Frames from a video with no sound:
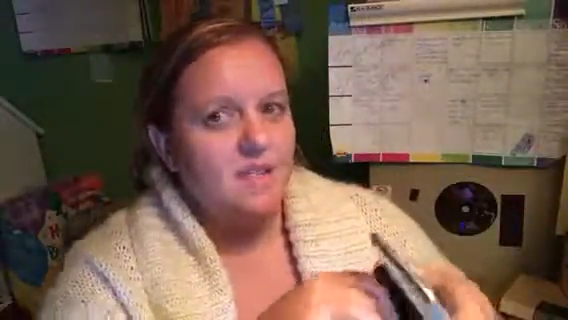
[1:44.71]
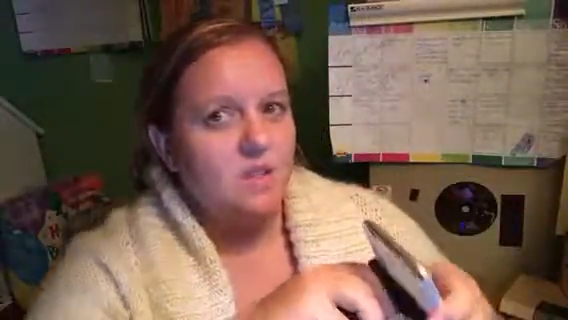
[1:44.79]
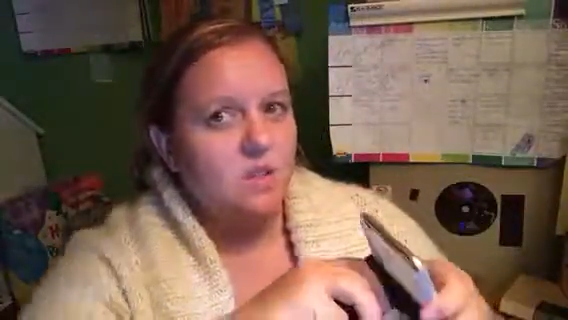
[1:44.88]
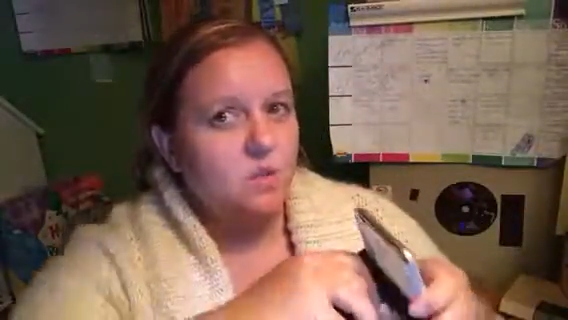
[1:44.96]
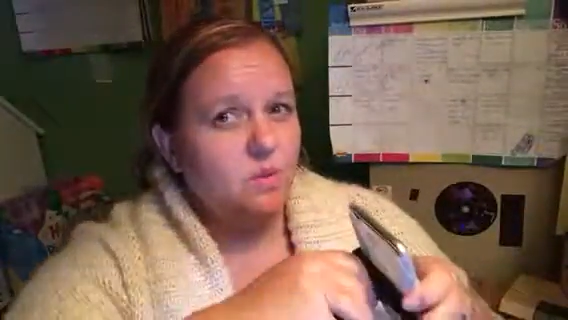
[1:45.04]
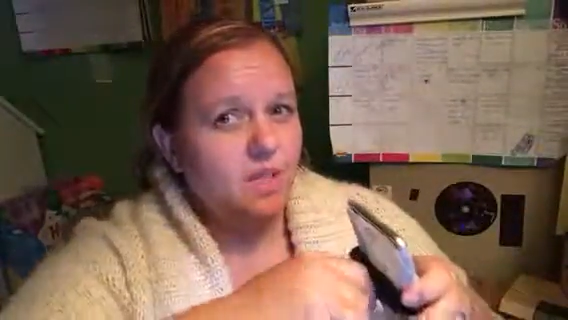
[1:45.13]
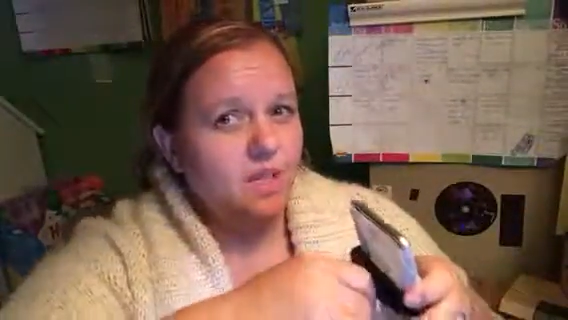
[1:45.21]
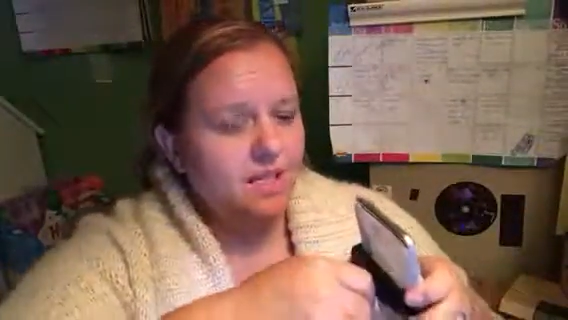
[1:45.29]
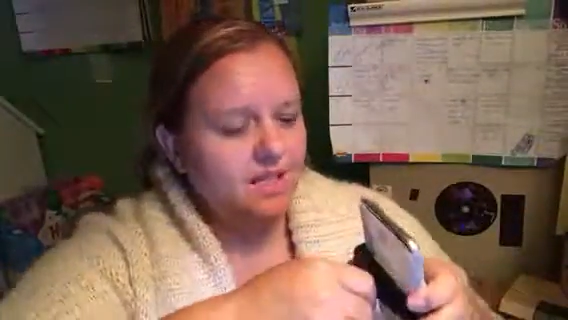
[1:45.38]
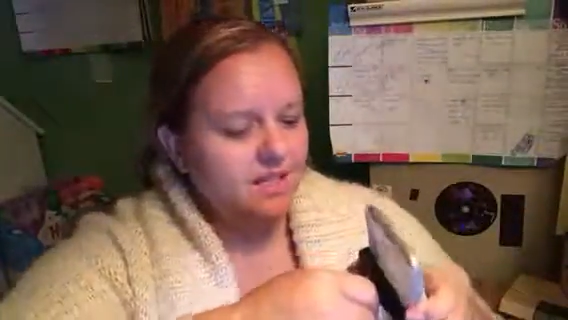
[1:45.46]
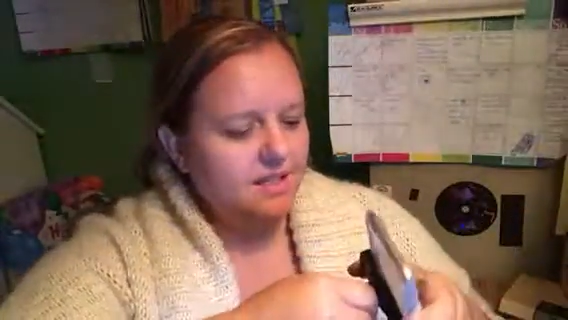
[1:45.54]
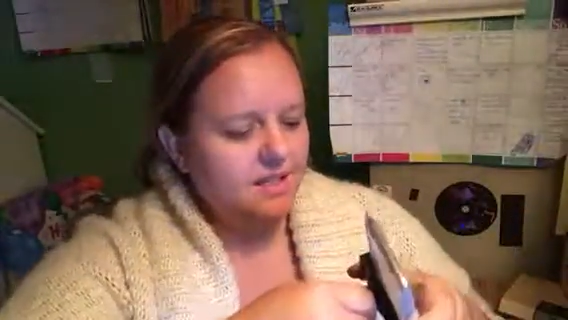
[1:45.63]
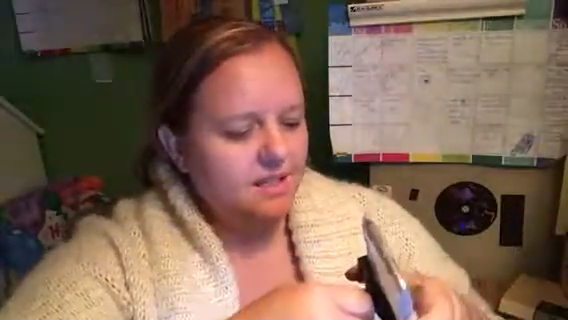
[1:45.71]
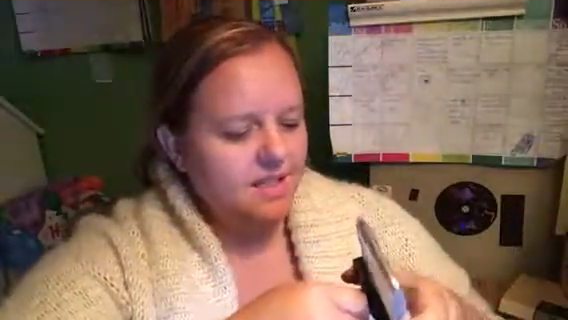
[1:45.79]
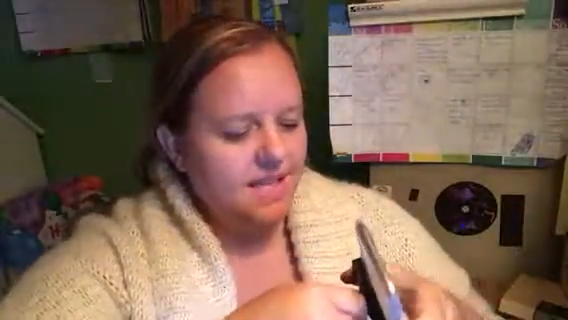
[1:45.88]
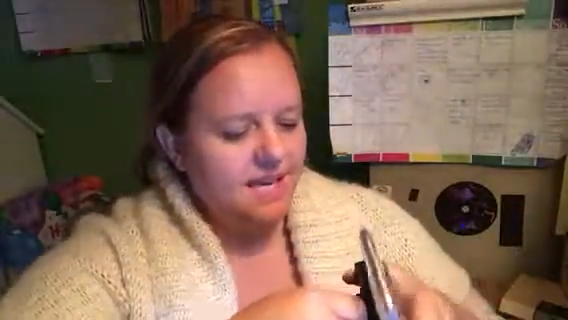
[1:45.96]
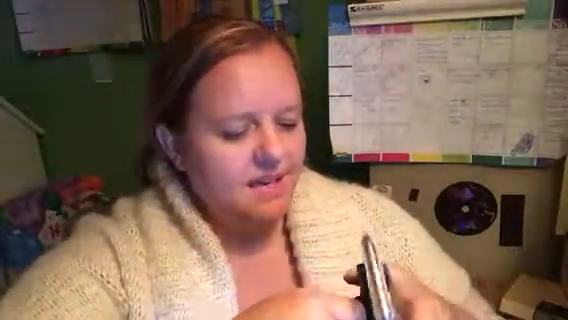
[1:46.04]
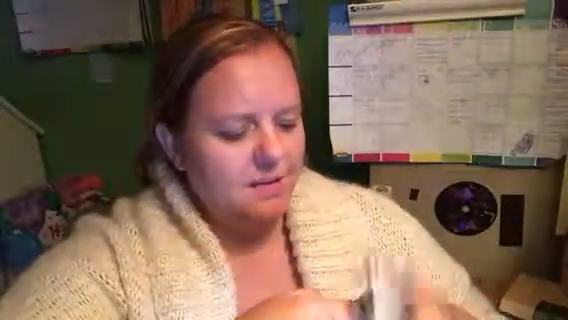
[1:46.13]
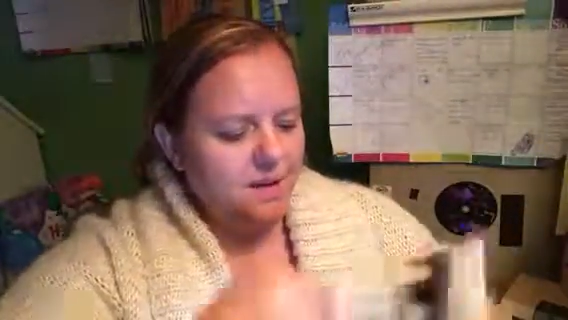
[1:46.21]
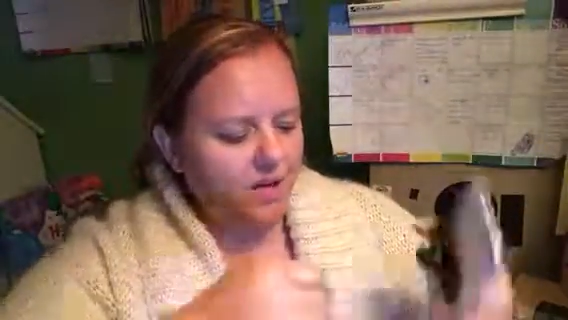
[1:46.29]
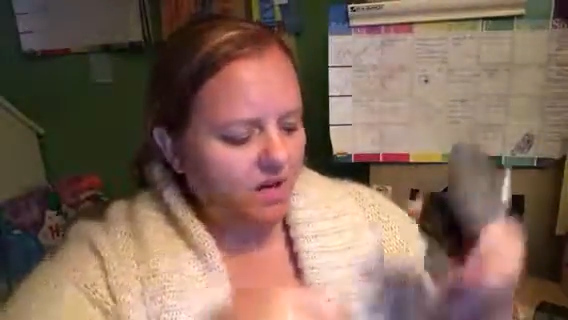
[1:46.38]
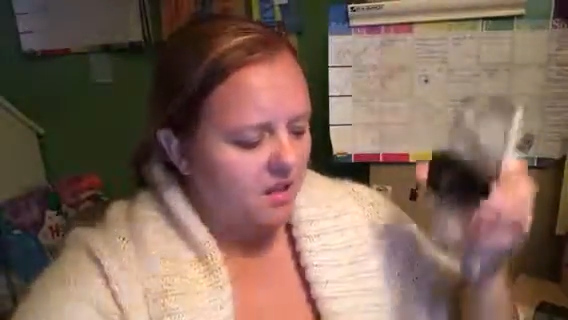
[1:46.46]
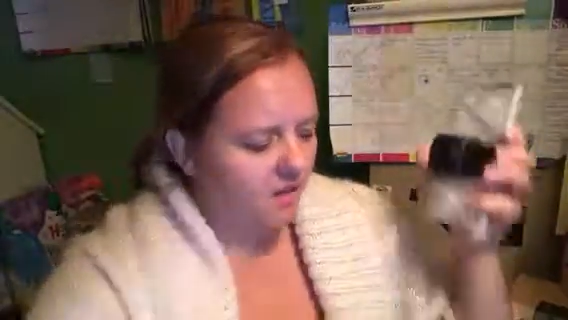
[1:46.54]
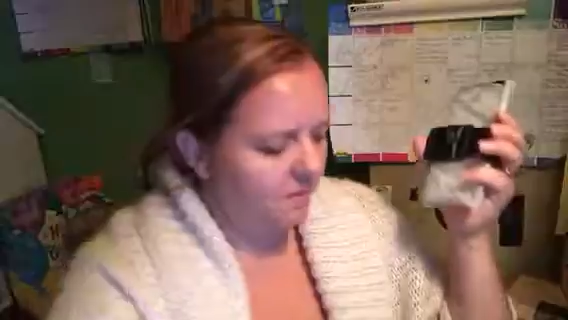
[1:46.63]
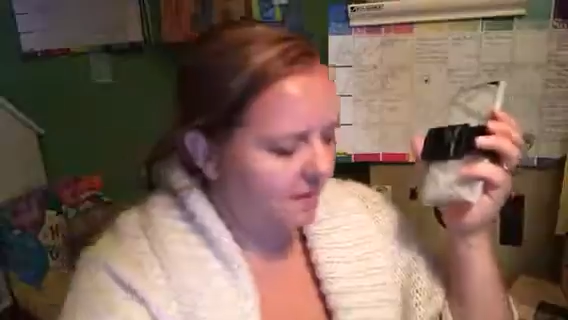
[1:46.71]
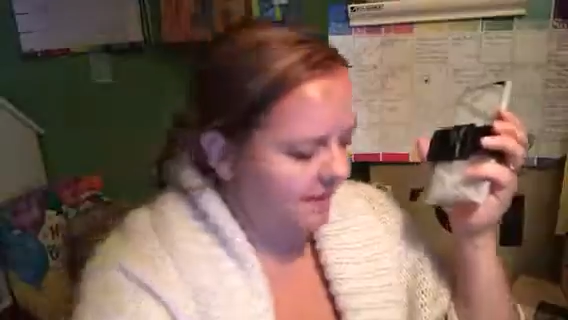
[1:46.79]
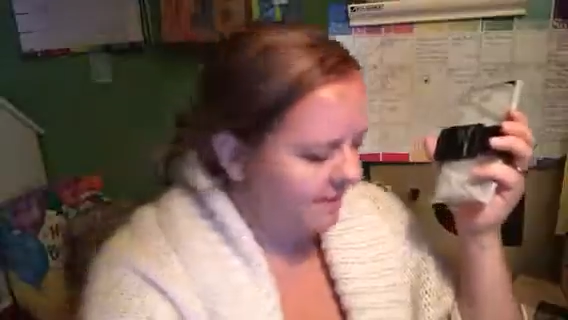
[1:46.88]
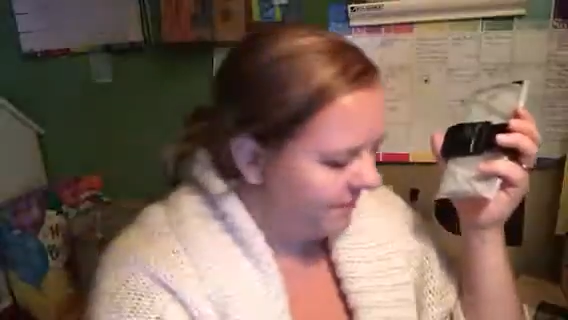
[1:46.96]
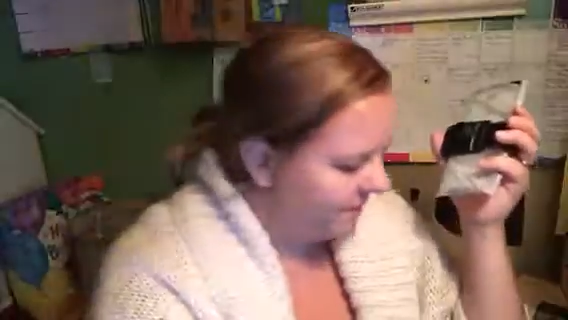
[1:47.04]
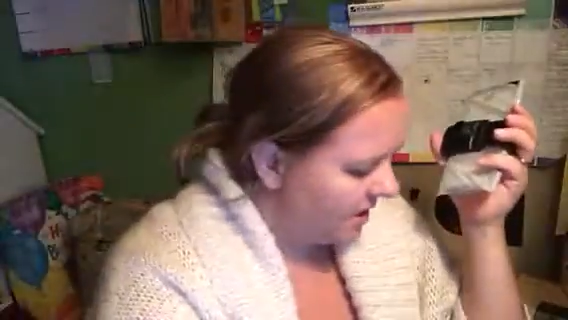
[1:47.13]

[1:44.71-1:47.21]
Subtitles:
So we're gonna take it apart a little bit.